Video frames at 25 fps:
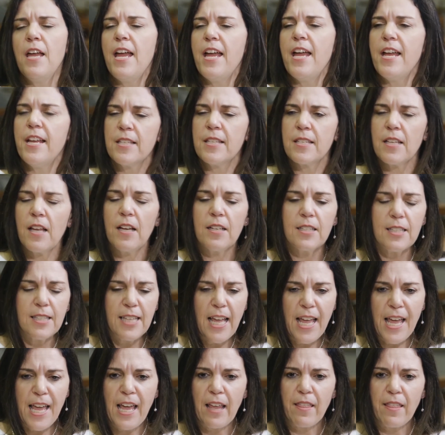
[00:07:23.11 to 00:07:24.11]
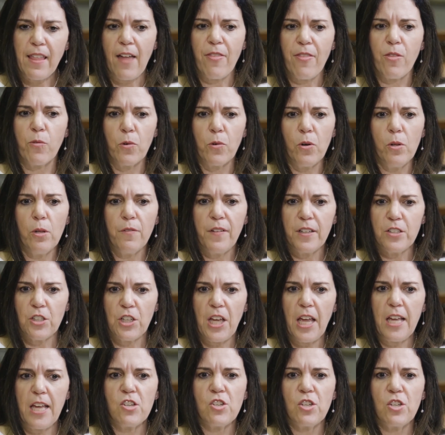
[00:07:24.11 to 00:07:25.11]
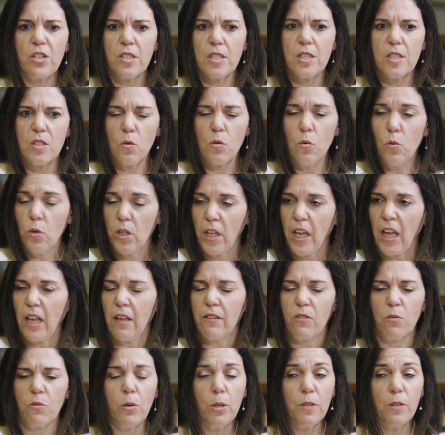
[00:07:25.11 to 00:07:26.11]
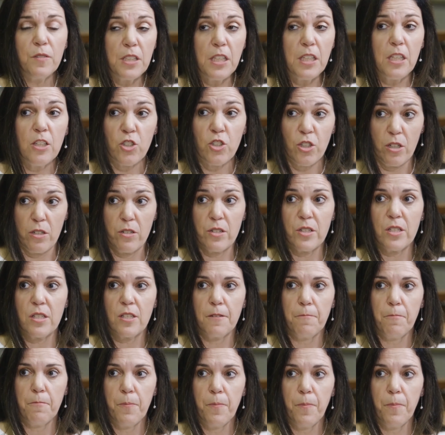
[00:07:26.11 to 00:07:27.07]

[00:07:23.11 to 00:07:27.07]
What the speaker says: is saying that the role of education and schooling and the role of teachers